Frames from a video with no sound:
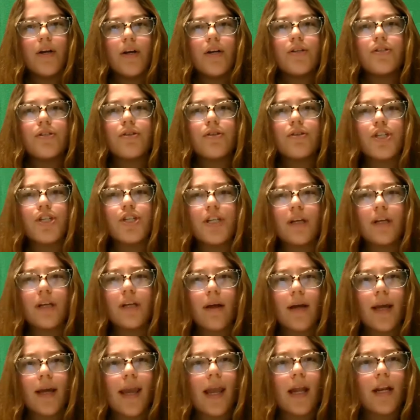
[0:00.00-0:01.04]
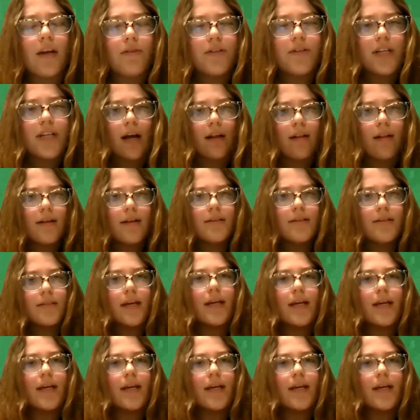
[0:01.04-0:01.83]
So Sheila, can you tell us,